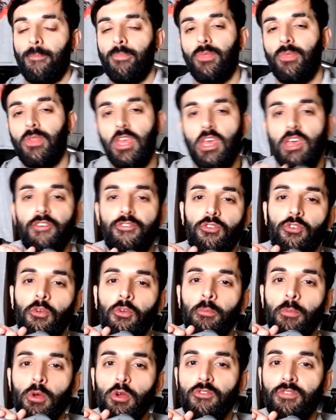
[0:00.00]
if you
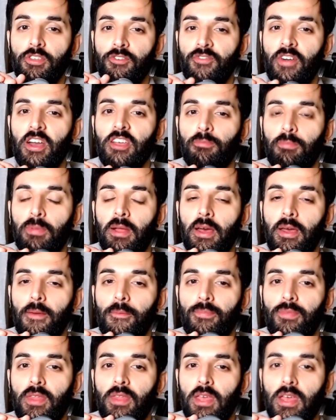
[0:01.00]
remove the faceplate,
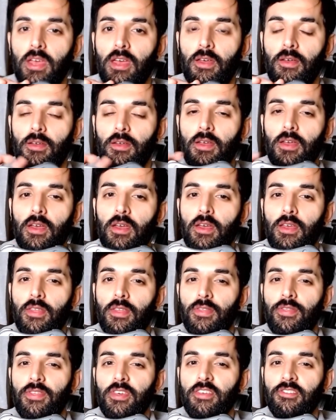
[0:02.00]

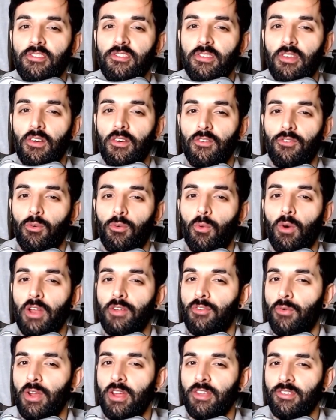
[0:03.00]
this, for
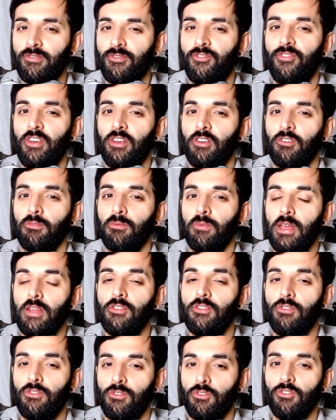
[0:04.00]
whatever reason,
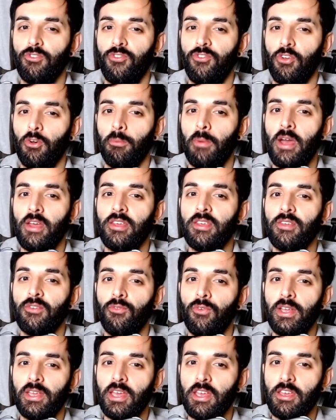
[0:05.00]
does feel better. You can
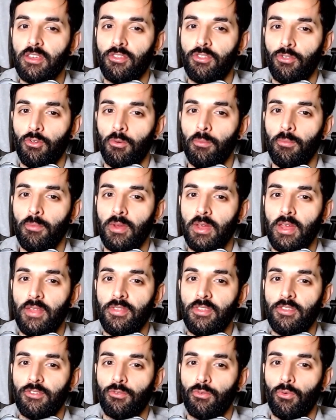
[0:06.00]
really get your thumb in
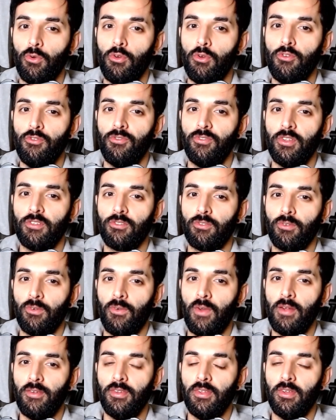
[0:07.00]
this groove that's
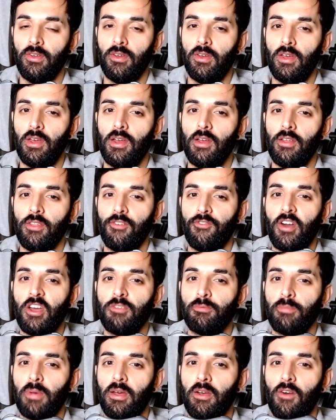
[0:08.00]
around it. The
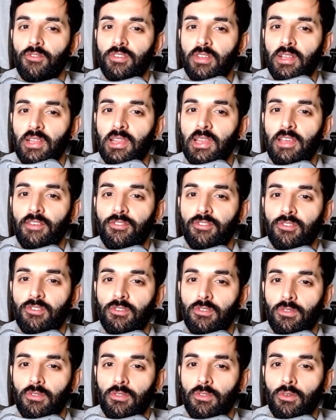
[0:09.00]
faceplate obviously lifts,
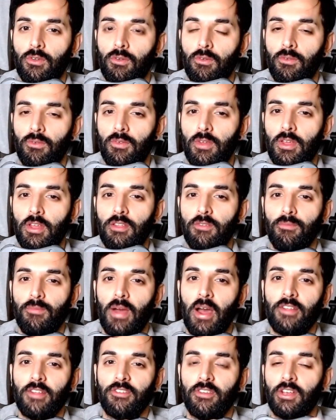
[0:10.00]
it
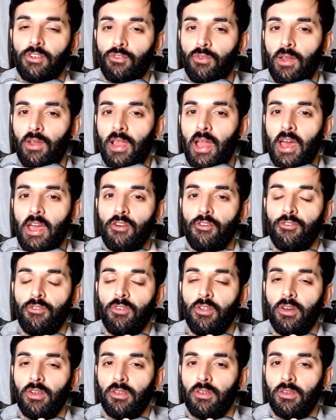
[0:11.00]
adds an extra layer of like